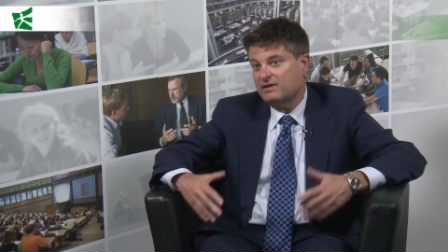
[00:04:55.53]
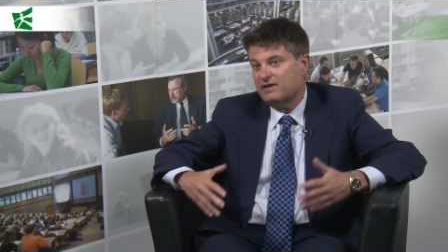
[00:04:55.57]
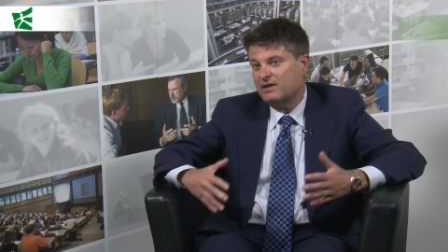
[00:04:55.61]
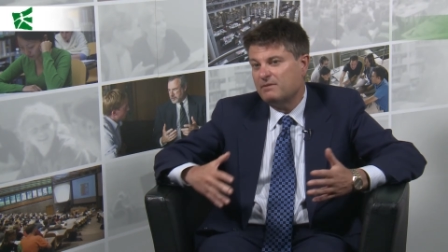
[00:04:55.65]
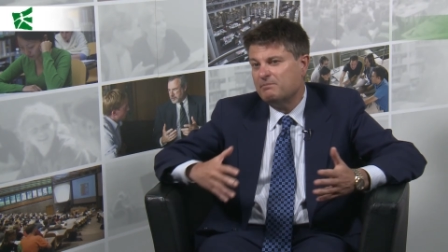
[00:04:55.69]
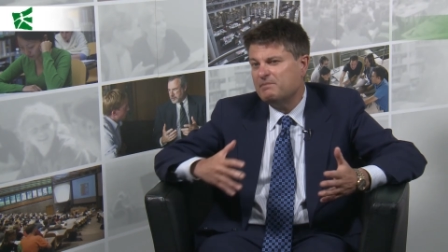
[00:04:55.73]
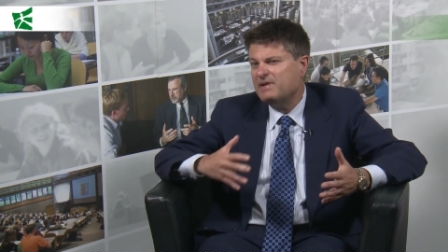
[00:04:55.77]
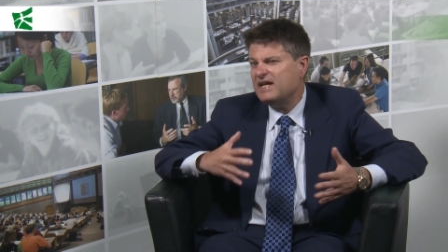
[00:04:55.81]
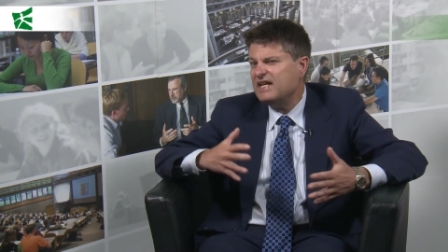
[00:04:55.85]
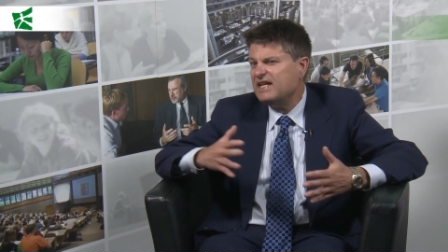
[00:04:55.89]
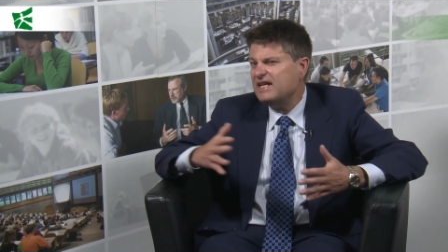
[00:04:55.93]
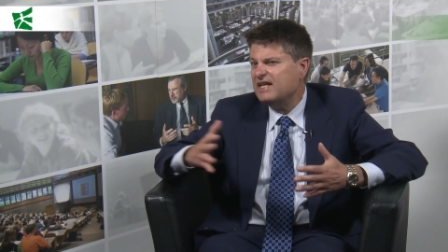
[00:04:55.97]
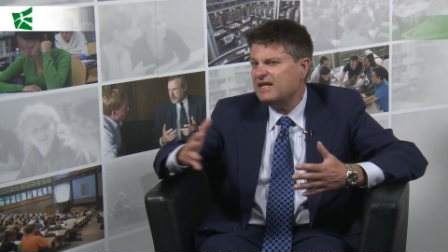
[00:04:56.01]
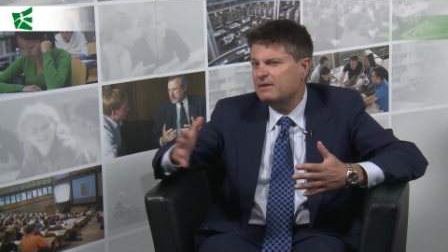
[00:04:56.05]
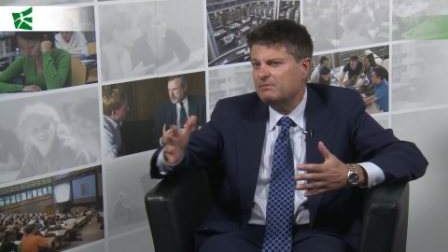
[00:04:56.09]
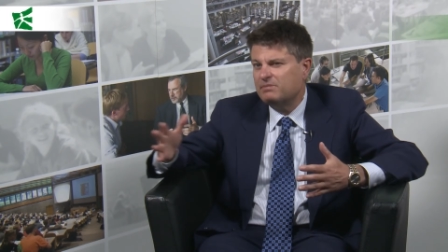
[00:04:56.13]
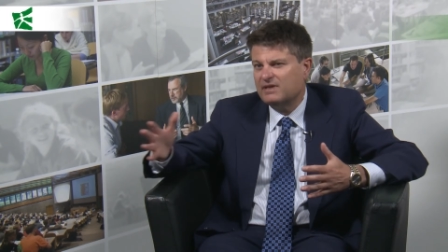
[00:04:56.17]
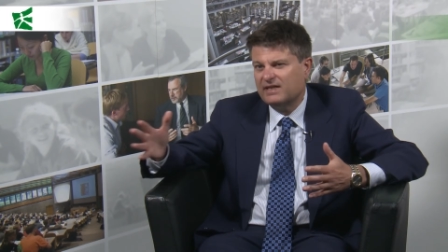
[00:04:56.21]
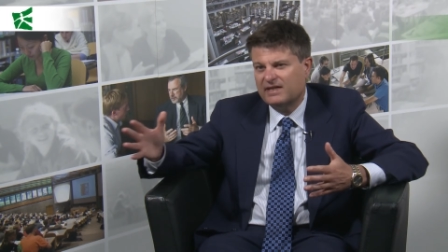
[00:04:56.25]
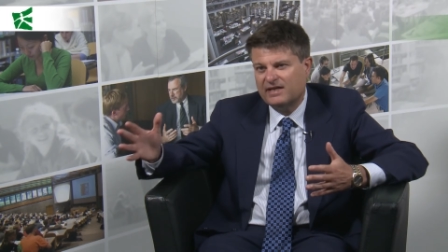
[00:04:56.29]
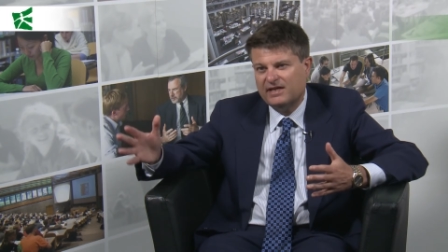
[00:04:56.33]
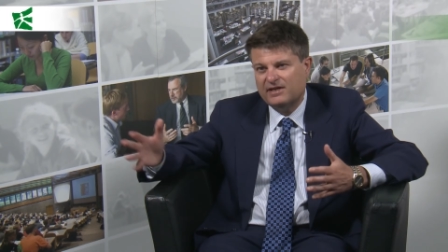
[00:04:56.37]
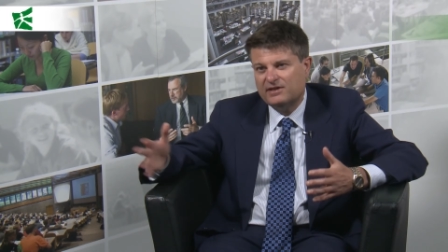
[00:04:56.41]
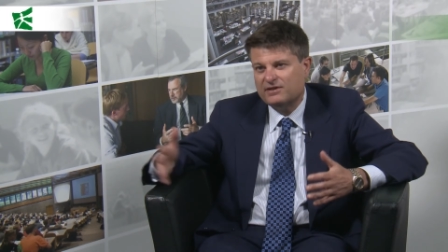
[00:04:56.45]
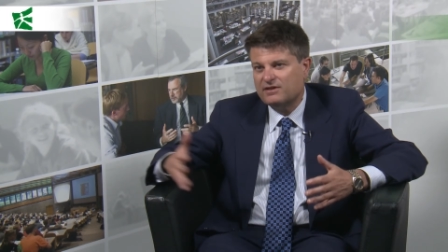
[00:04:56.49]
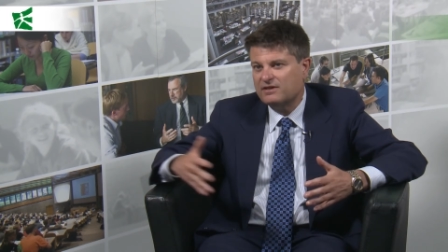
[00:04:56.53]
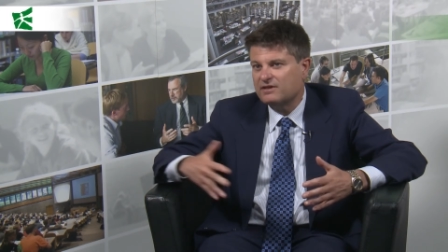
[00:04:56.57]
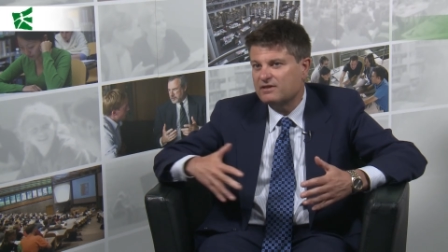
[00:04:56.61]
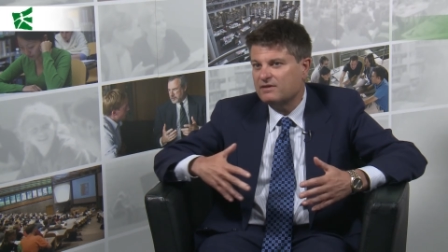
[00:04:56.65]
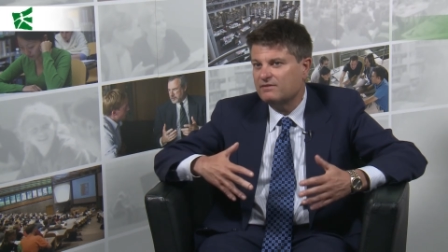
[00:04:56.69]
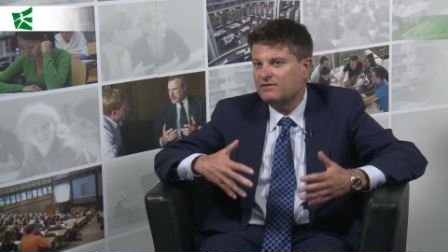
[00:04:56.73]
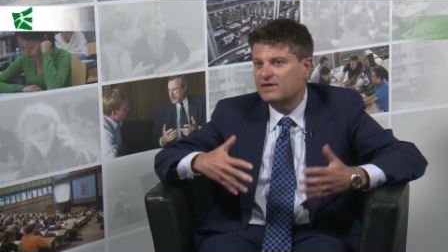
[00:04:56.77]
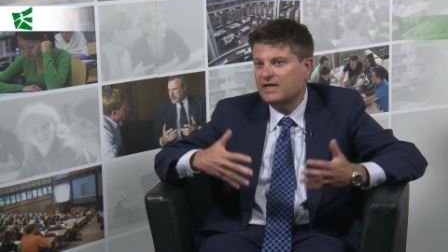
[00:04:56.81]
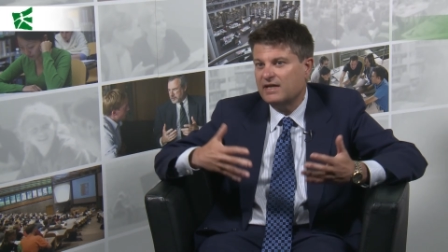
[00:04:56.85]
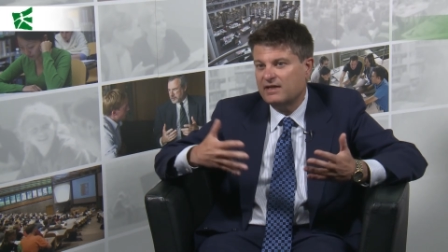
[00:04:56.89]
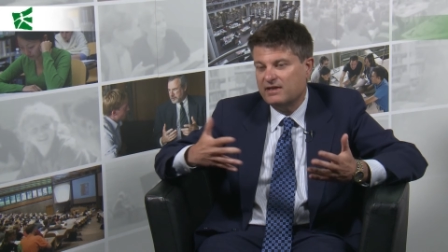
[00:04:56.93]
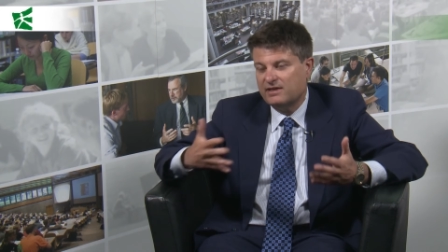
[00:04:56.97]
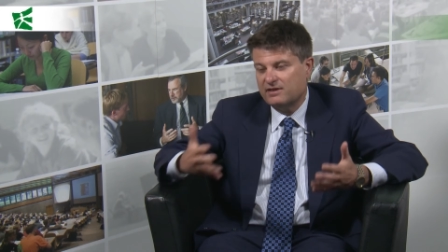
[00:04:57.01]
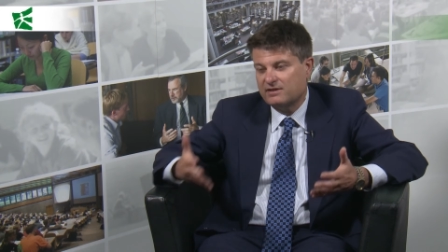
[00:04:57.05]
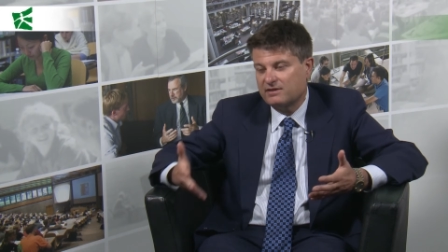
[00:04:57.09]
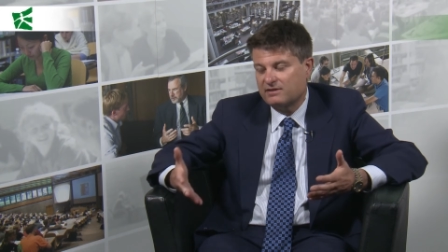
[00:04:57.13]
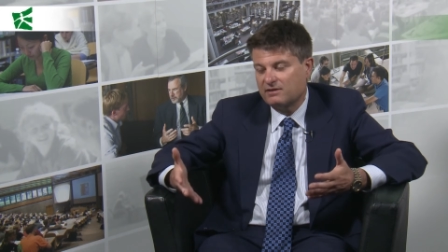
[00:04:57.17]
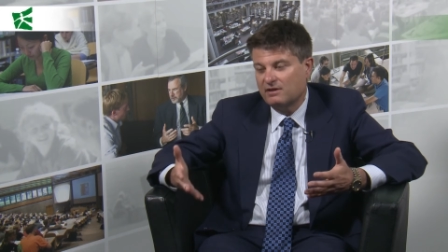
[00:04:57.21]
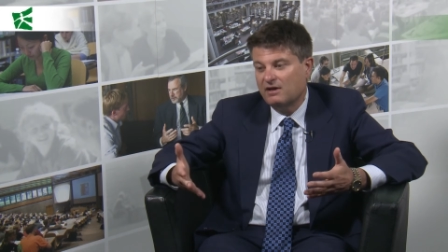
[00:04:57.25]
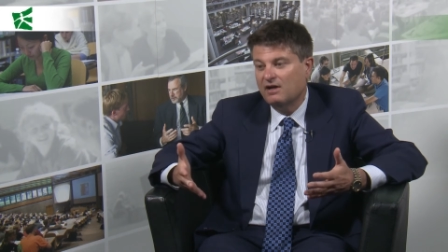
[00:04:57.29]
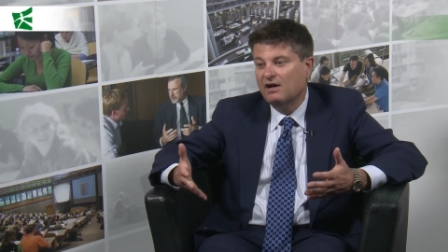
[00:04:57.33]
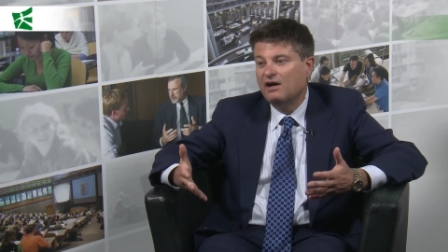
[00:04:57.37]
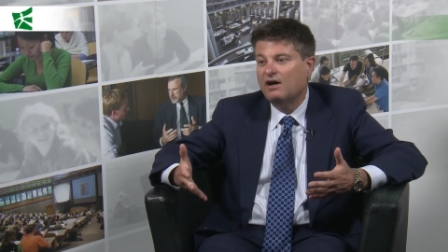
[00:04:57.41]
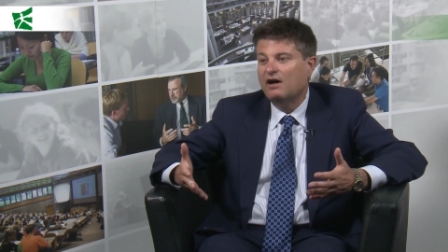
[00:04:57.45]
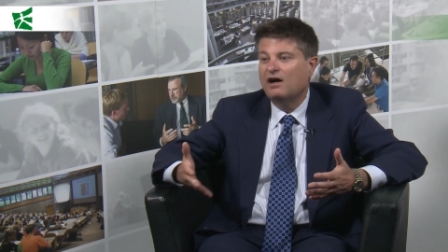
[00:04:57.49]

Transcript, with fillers: So there are many implications of that. It's